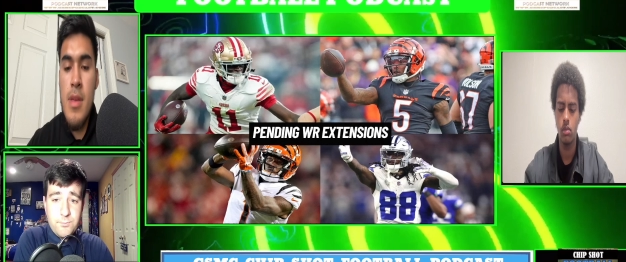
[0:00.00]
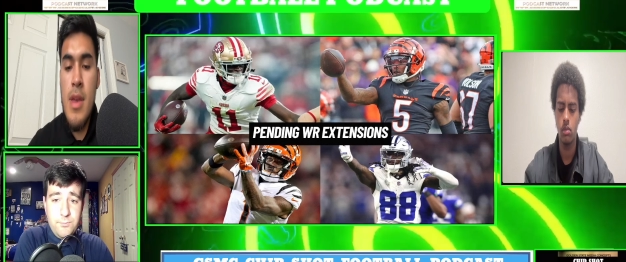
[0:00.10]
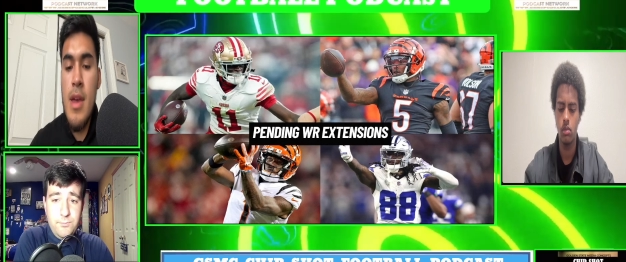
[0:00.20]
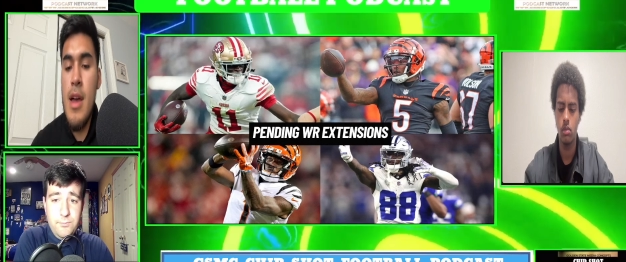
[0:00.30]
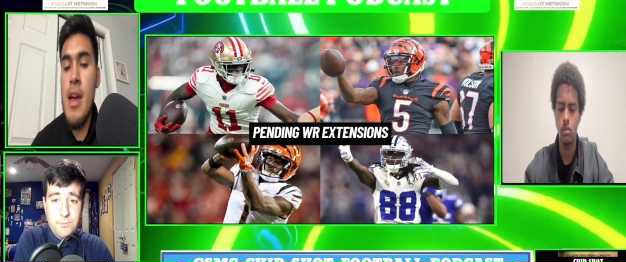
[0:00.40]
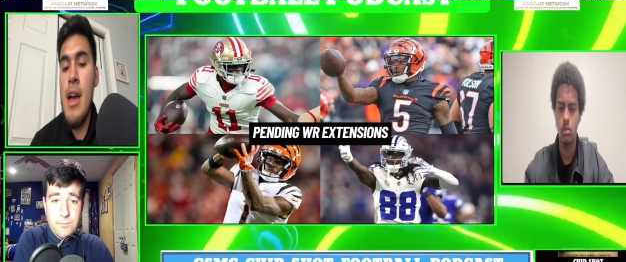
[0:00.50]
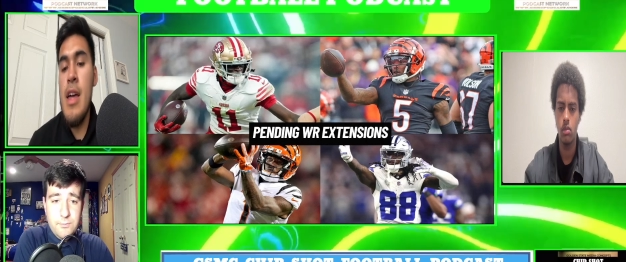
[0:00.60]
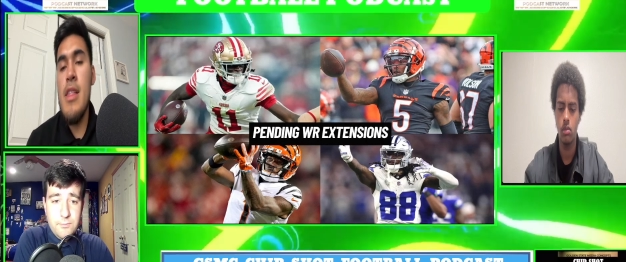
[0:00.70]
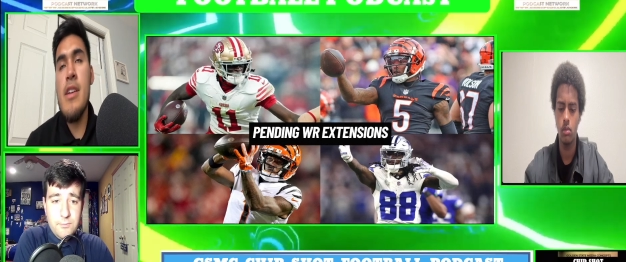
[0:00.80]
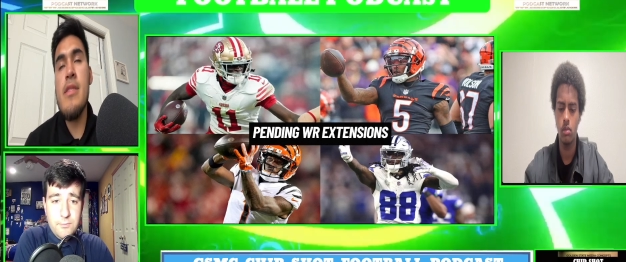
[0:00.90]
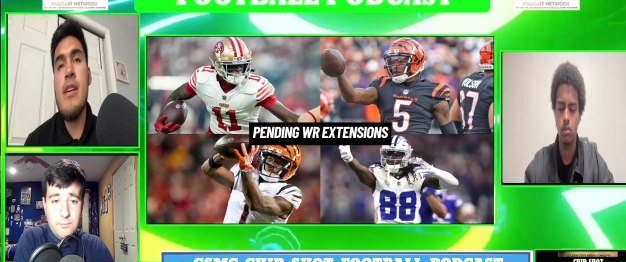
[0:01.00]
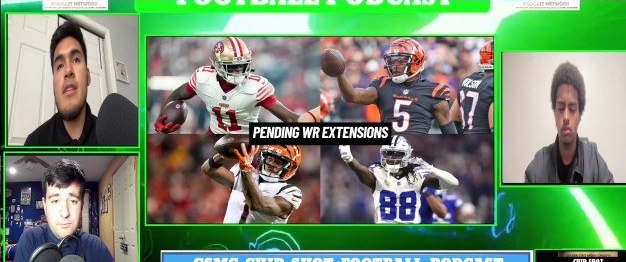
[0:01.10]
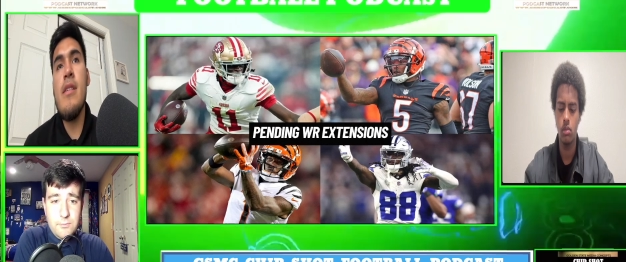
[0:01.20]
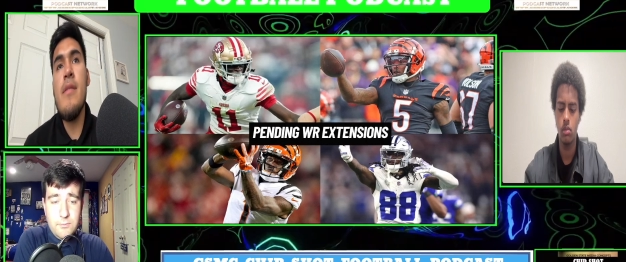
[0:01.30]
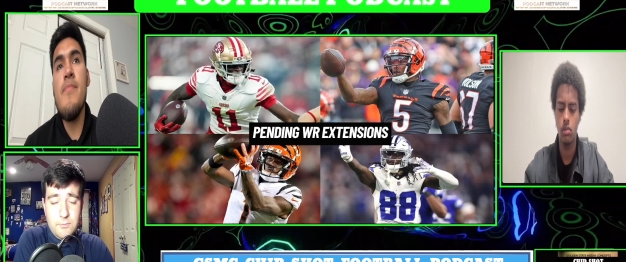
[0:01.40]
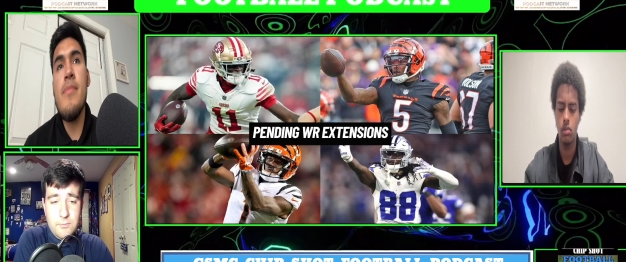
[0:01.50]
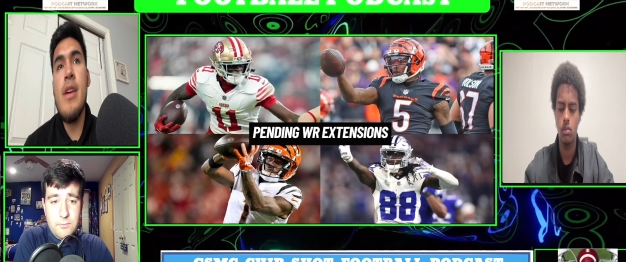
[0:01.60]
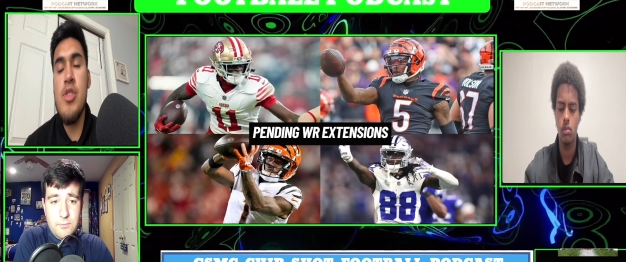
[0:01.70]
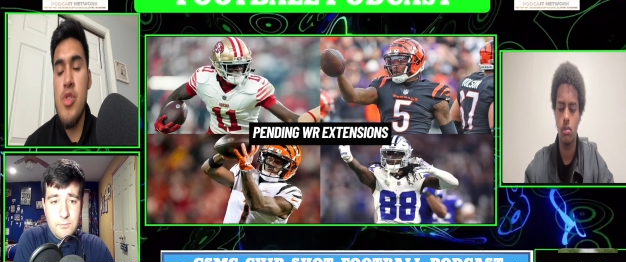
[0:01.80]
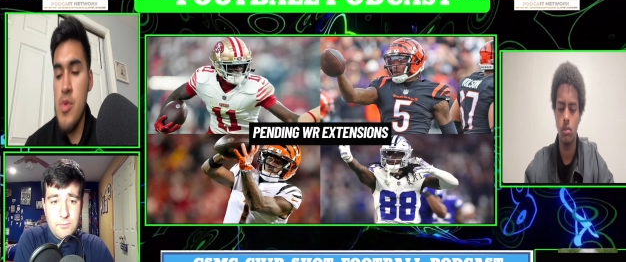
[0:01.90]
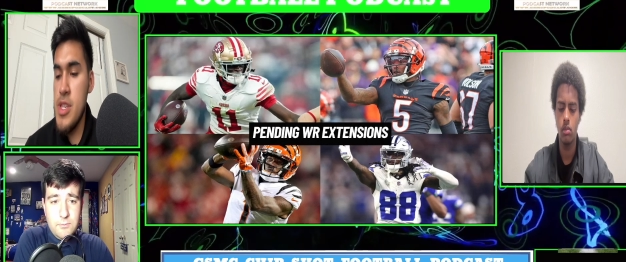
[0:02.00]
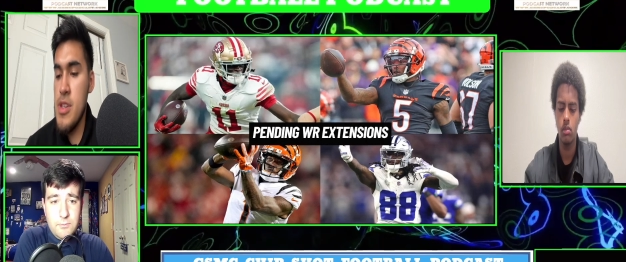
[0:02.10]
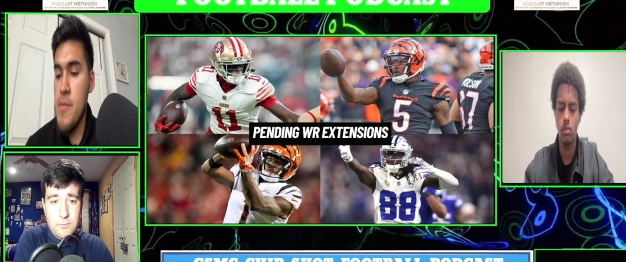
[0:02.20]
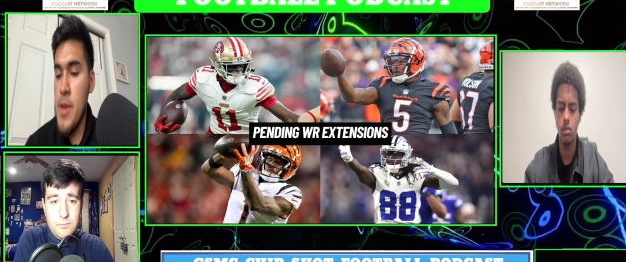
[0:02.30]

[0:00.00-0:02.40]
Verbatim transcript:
Speaker 1: Yeah, I like that uh, that choice there,